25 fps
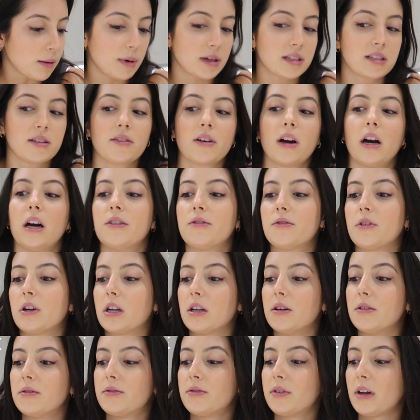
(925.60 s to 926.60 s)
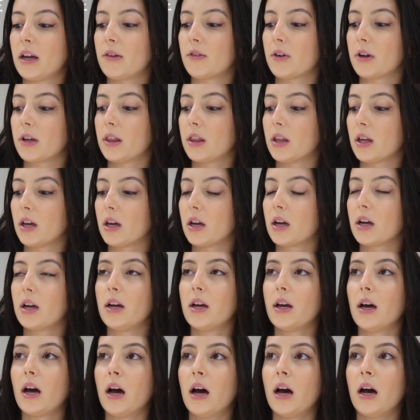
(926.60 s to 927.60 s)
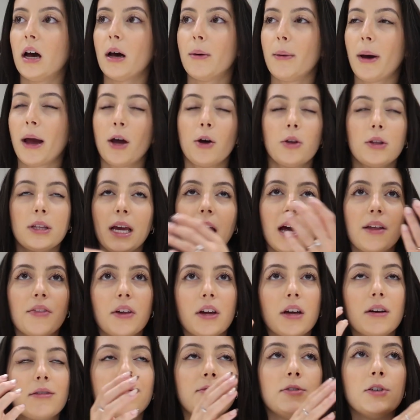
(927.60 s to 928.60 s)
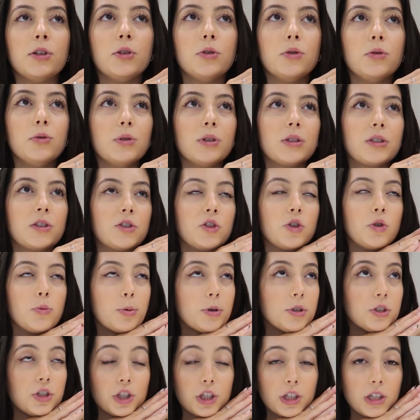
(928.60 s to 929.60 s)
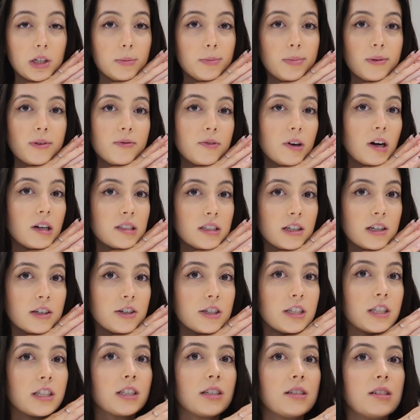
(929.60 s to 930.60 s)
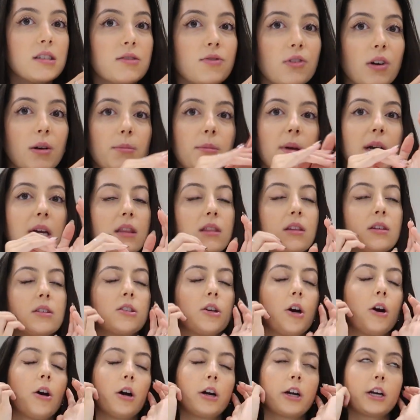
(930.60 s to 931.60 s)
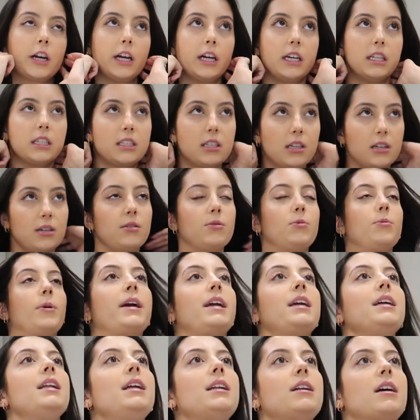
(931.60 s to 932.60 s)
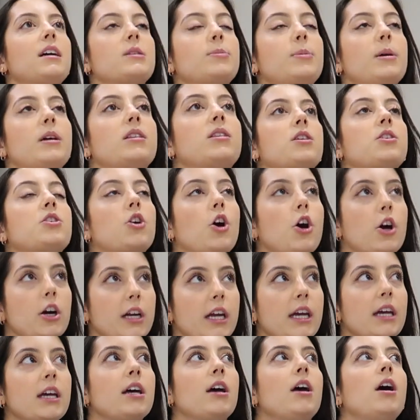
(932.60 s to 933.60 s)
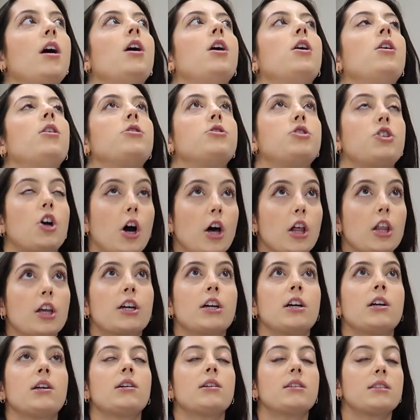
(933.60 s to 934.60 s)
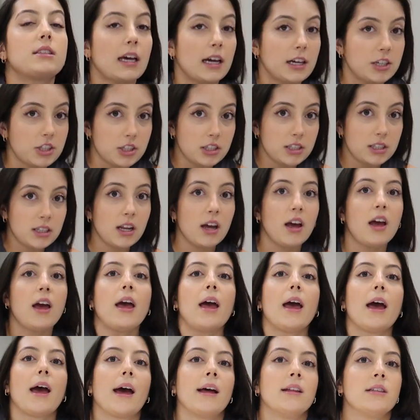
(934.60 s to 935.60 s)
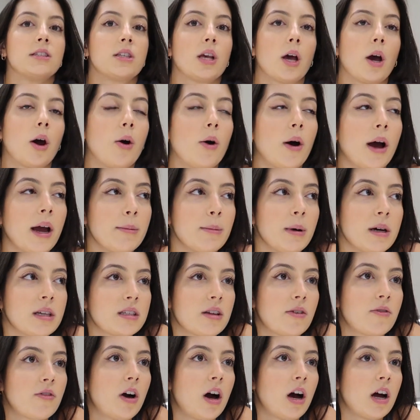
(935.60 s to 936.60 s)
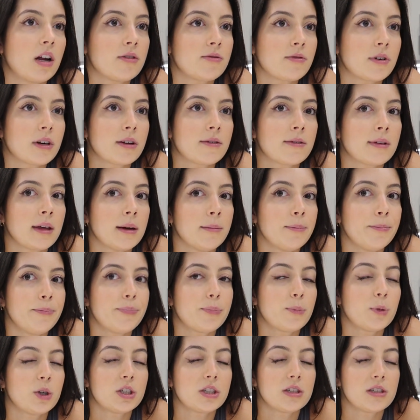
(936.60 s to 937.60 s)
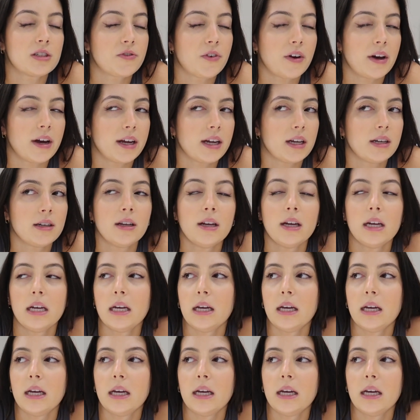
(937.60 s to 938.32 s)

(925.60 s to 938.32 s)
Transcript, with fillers: I must have gotten rid of everything. I only had like a few super cheap fall decorations from like the Target, am I gonna not speak, the Target dollar section, and so I must have gotten rid of them, which is fine.